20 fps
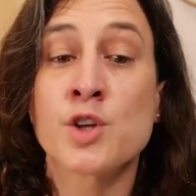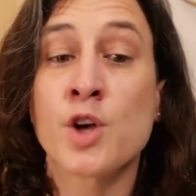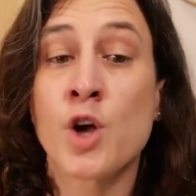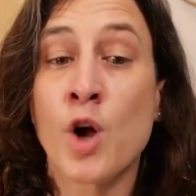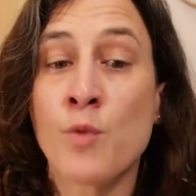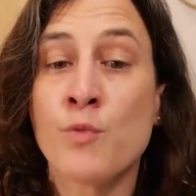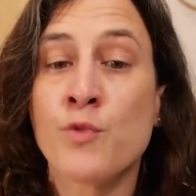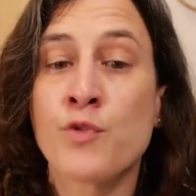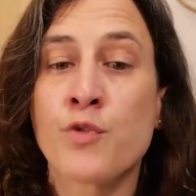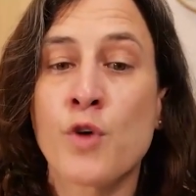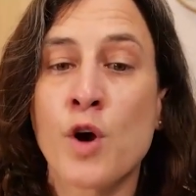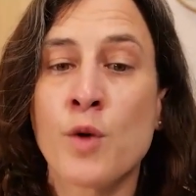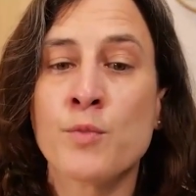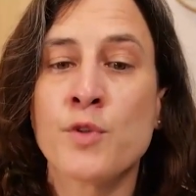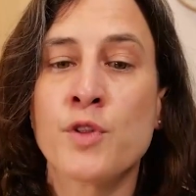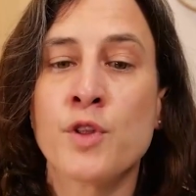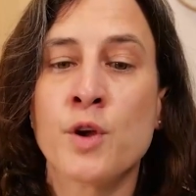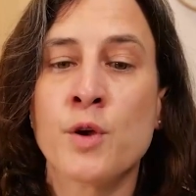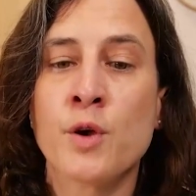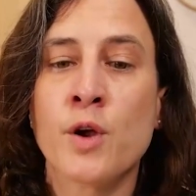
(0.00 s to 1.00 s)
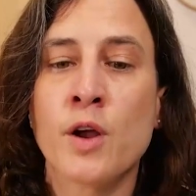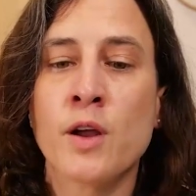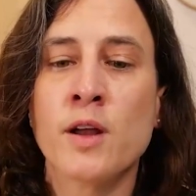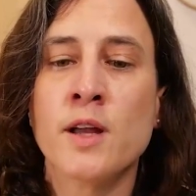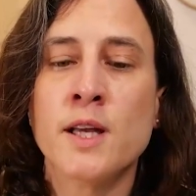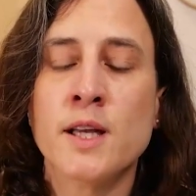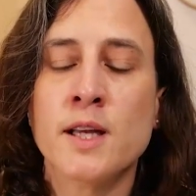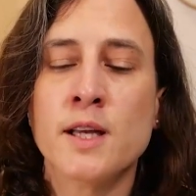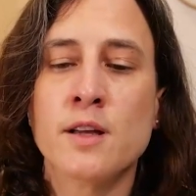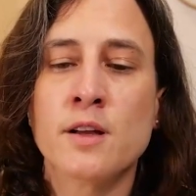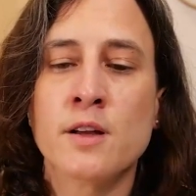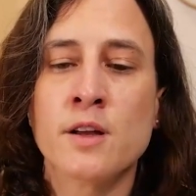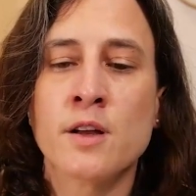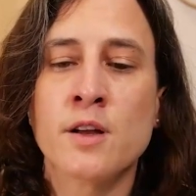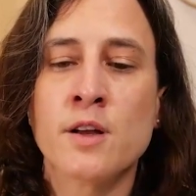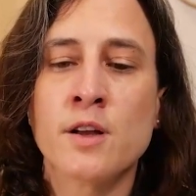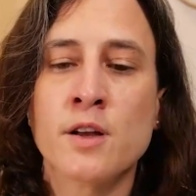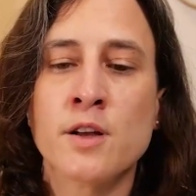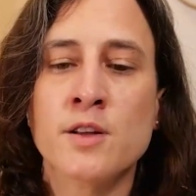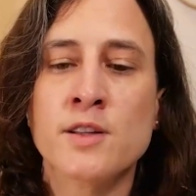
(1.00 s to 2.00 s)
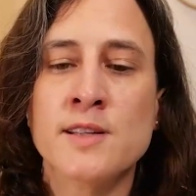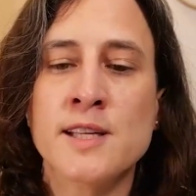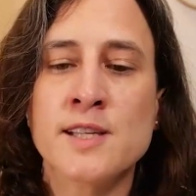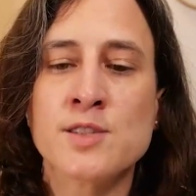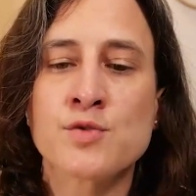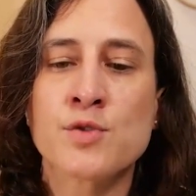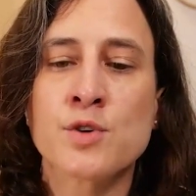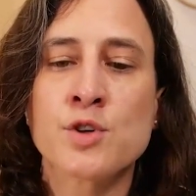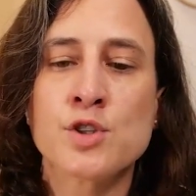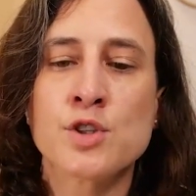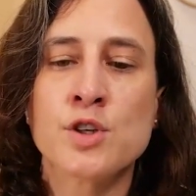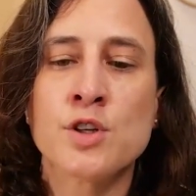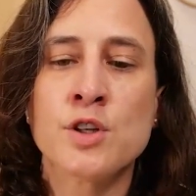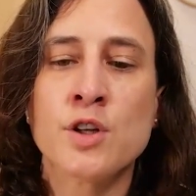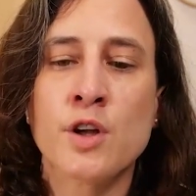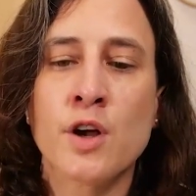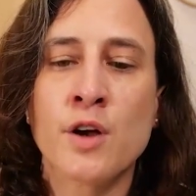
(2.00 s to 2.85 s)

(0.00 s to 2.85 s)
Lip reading: come from the destruction